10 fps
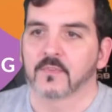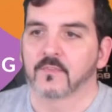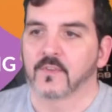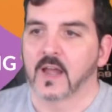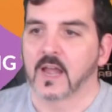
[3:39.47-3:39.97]

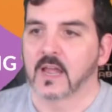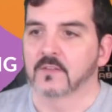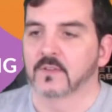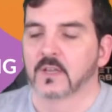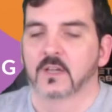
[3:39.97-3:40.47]

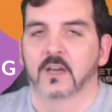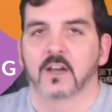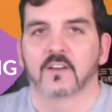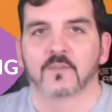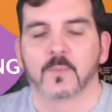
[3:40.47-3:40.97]
5
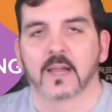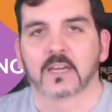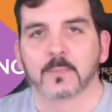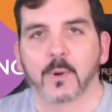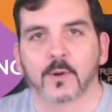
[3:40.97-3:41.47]
of my
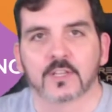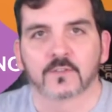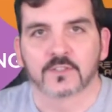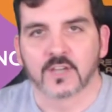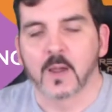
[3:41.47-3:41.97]

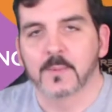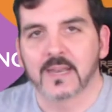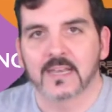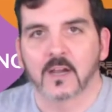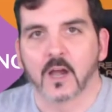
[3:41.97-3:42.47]
components for
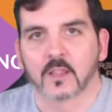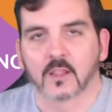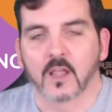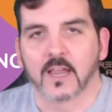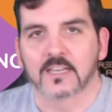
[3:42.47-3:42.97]
dominating
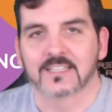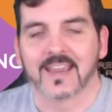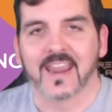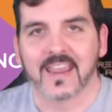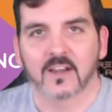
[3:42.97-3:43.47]
online,
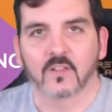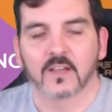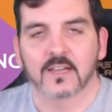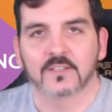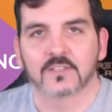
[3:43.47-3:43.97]
to
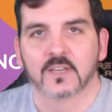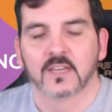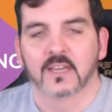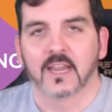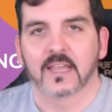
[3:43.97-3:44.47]
analyze
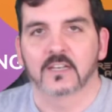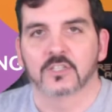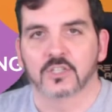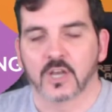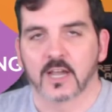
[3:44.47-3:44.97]
and
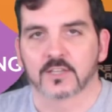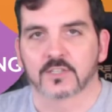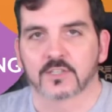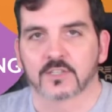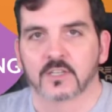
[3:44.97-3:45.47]

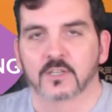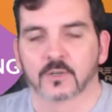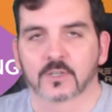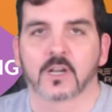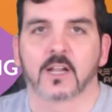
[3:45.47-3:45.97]
adjust
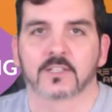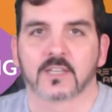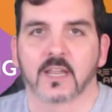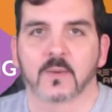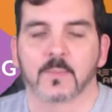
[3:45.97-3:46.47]
your
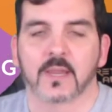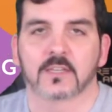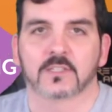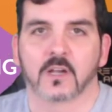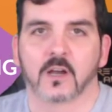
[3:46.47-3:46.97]
content
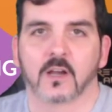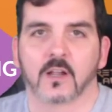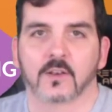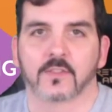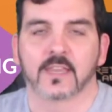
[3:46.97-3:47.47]
based
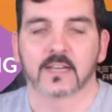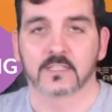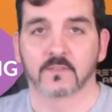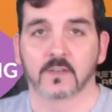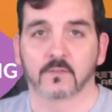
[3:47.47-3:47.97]
on the
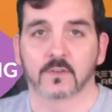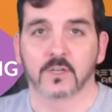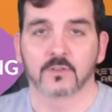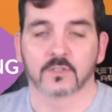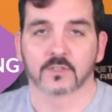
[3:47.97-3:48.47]
activity of your
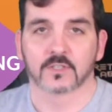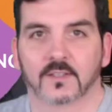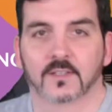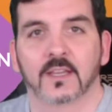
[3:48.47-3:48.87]
users.